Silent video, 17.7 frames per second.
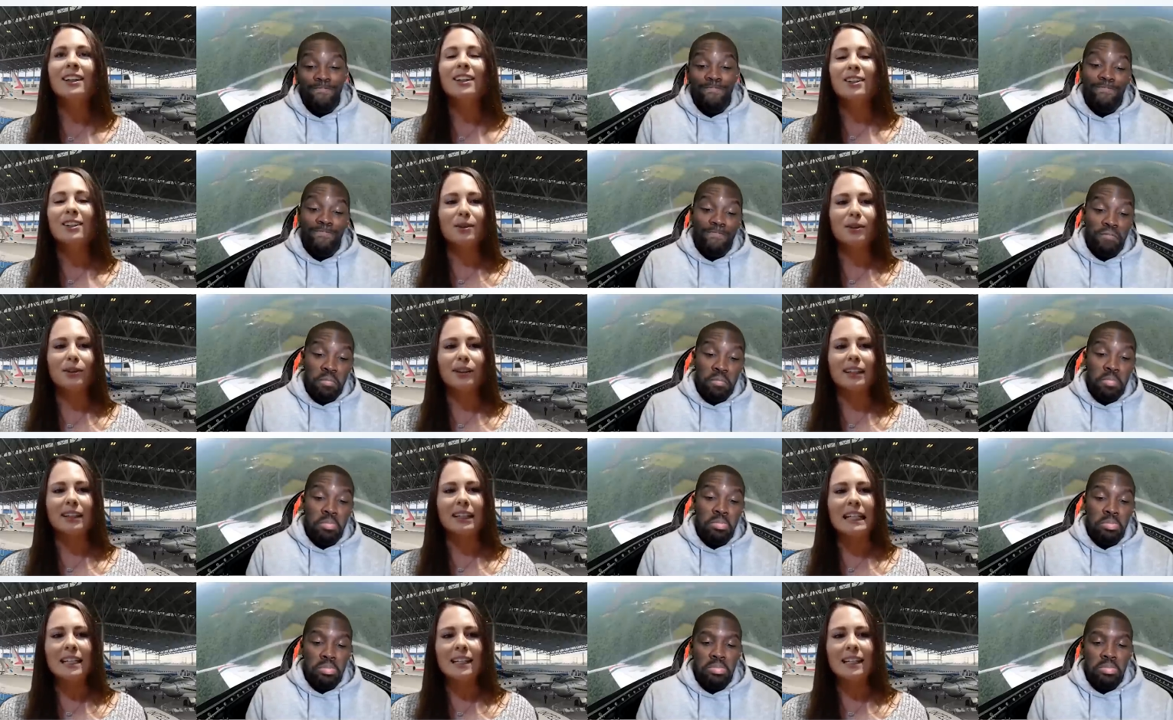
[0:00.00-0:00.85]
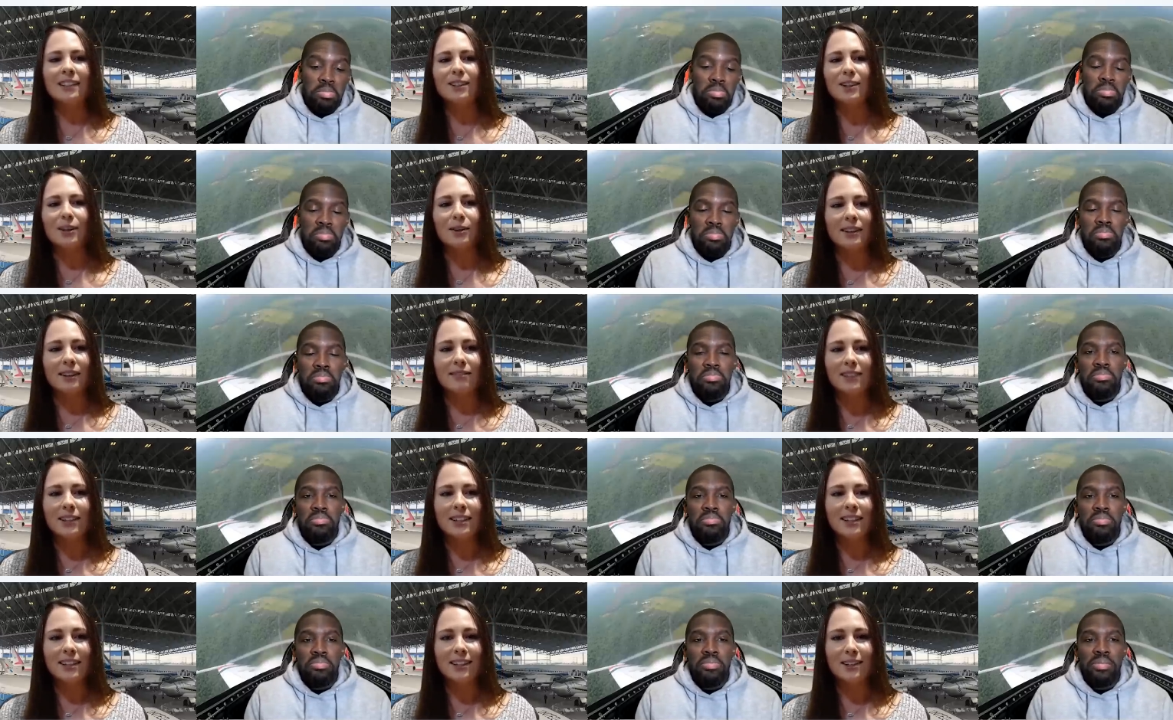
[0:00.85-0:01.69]
Speaker 1: your eating donut
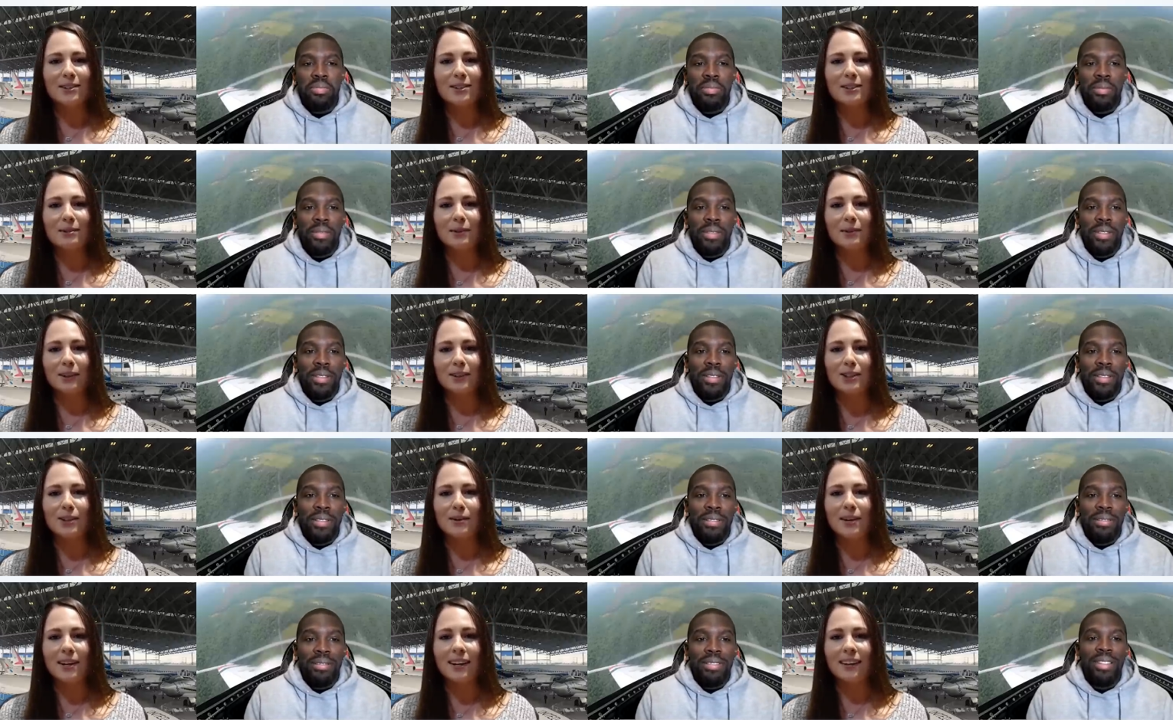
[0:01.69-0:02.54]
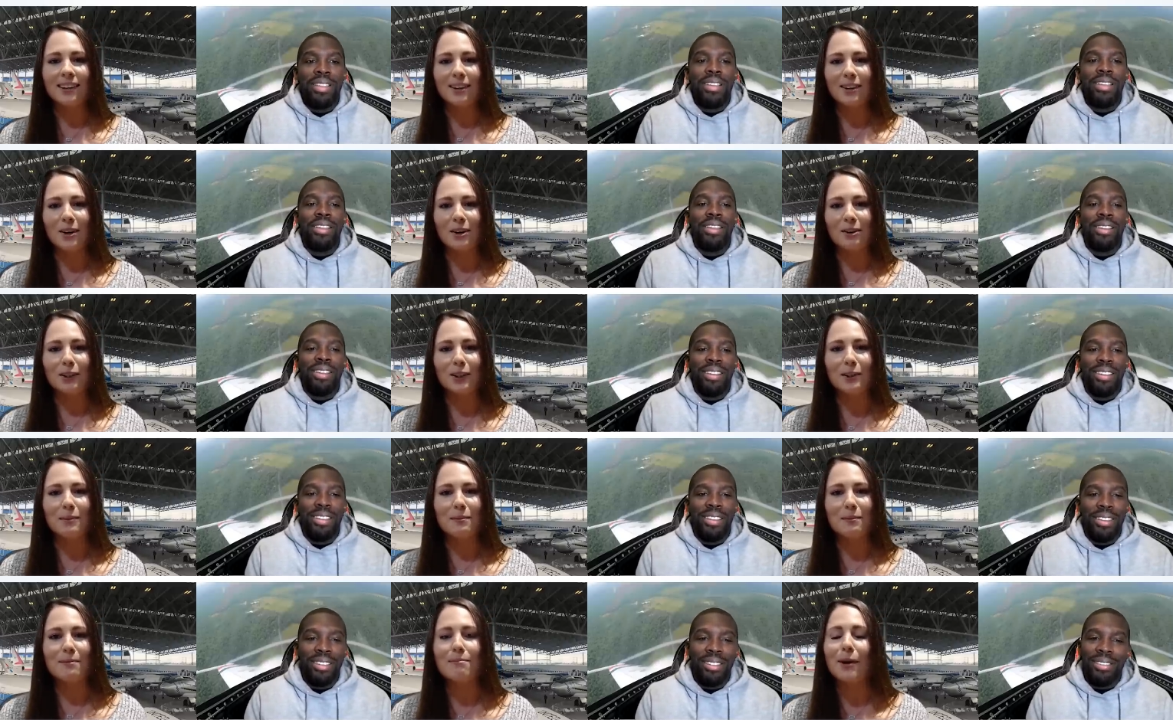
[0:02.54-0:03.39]
videos while doing, you know,
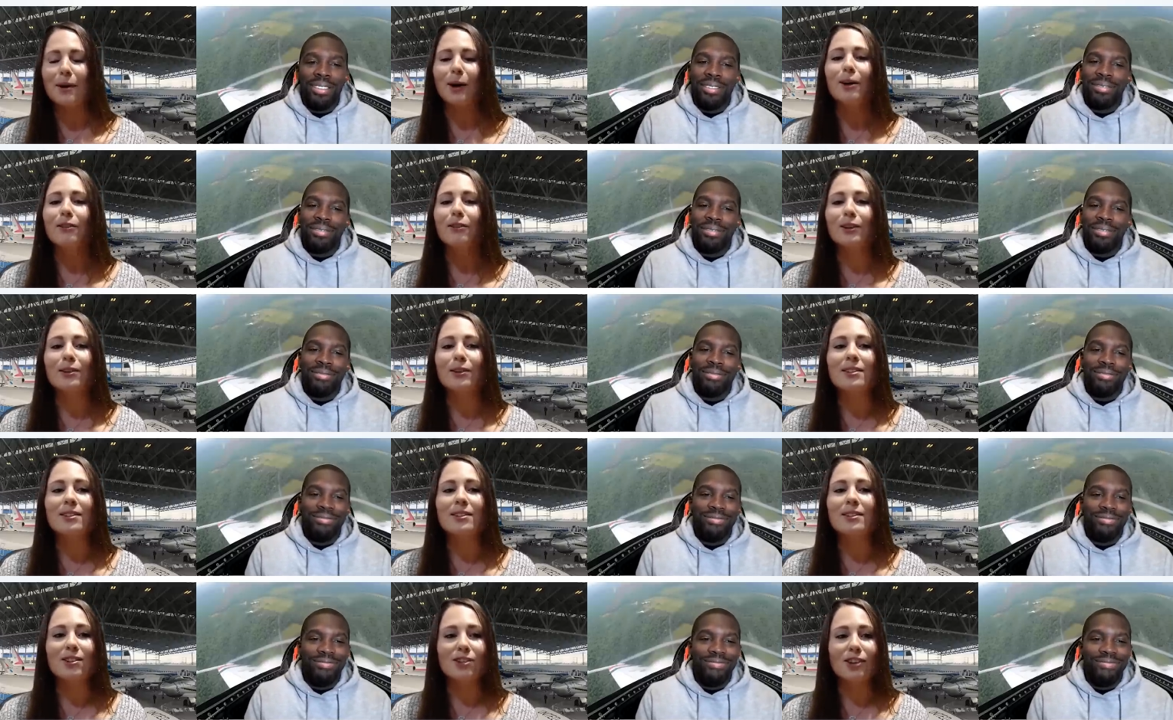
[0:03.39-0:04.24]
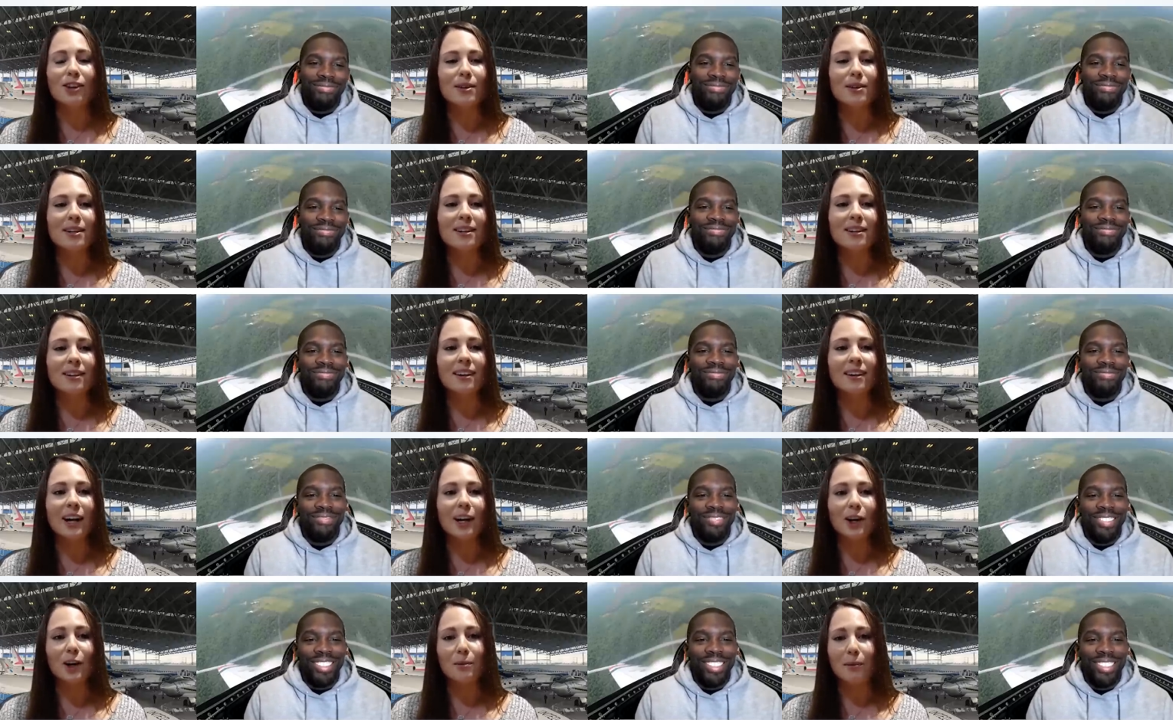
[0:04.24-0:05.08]
loops and barrel rolls to showing
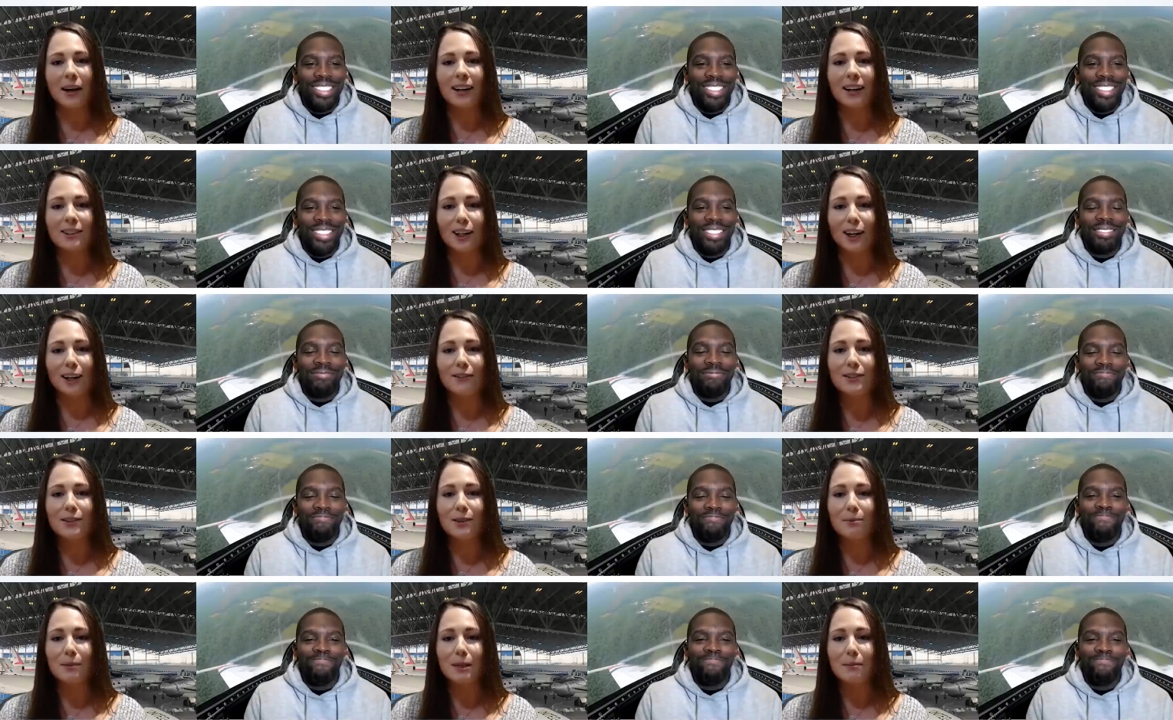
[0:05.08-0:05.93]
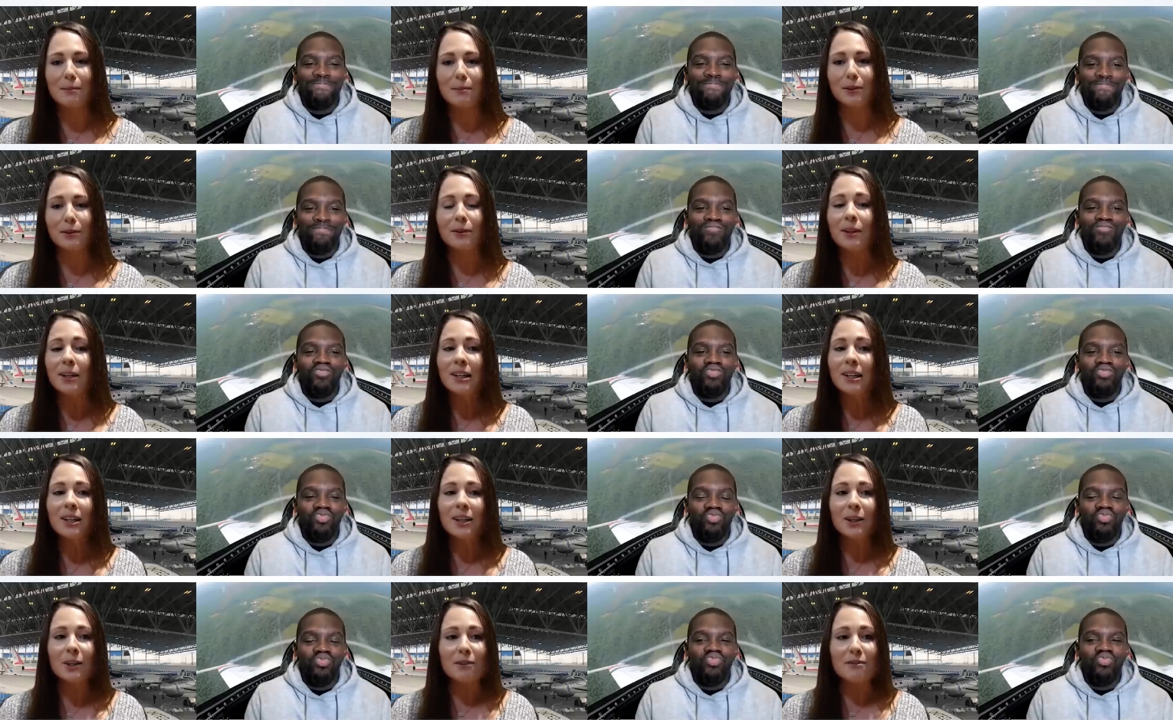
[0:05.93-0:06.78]
aerobatics off to people
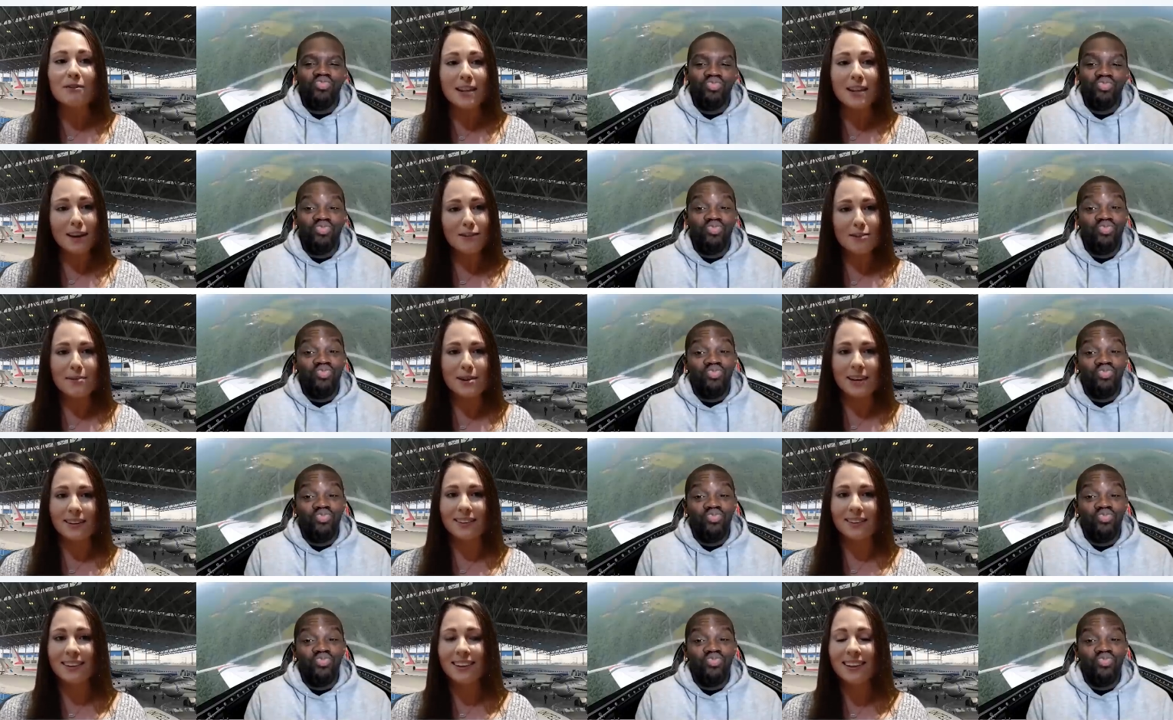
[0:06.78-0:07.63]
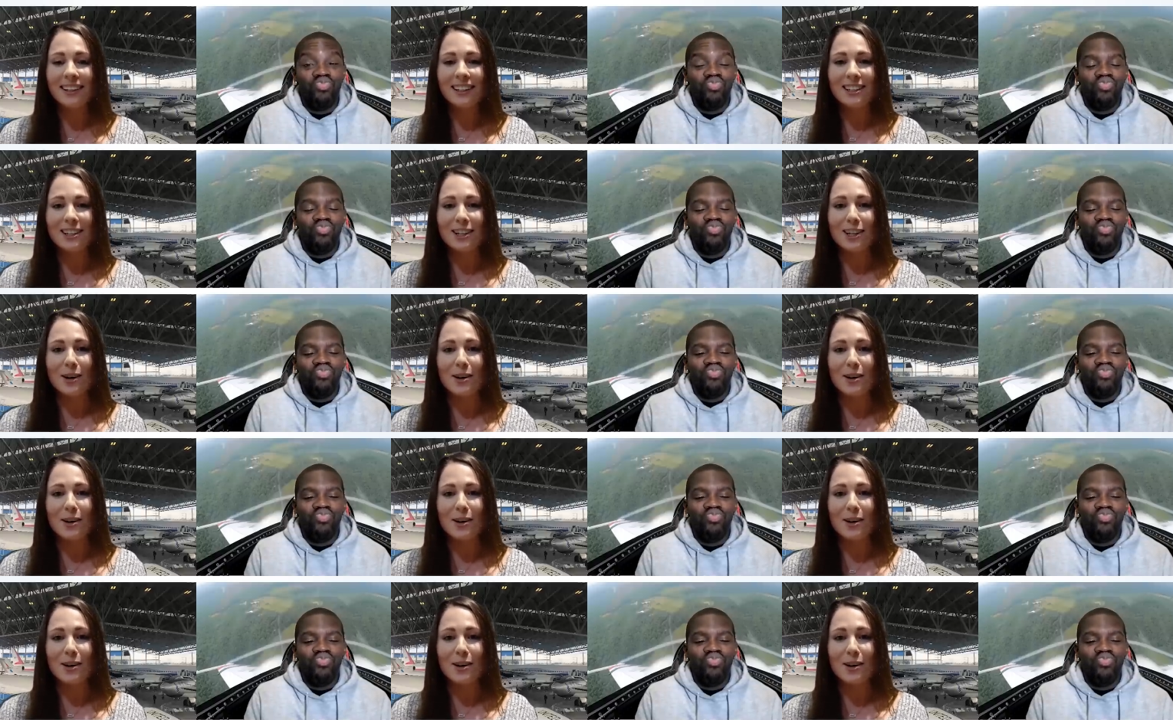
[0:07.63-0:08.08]
who've never been, you know,